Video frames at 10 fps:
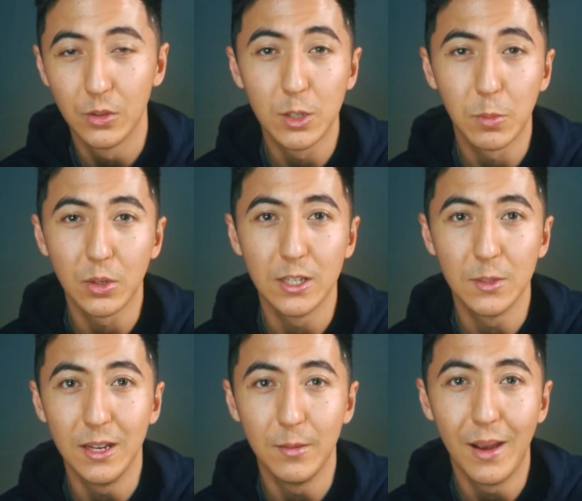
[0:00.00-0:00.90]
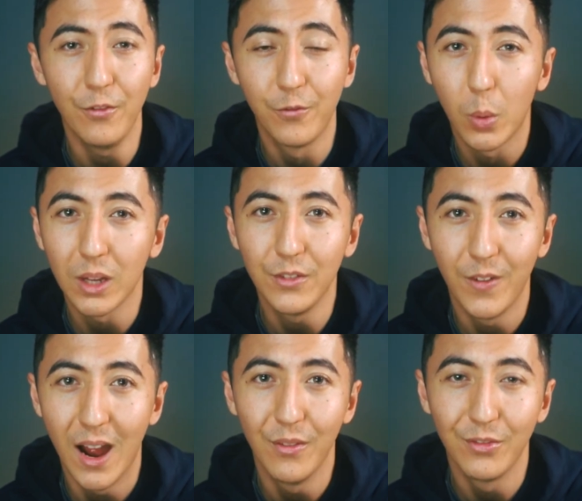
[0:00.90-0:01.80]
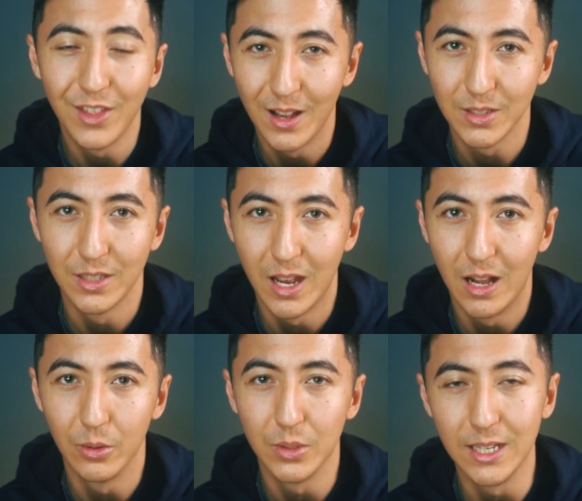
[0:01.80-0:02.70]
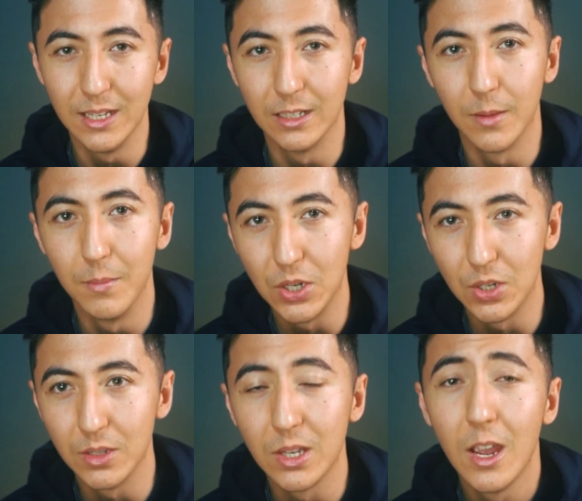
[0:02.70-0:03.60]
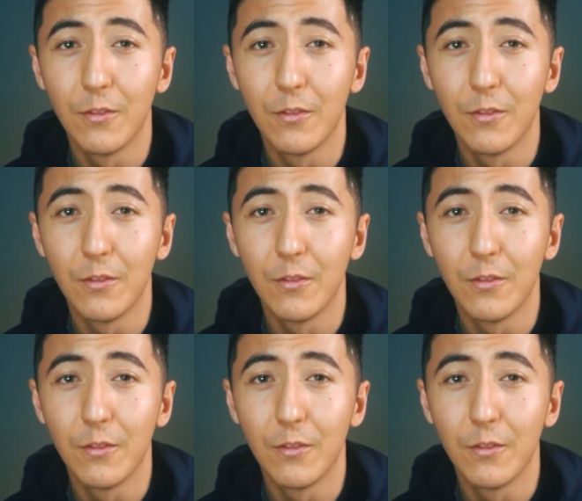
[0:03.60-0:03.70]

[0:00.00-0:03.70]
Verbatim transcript: So this person has made about $45,000 in commissions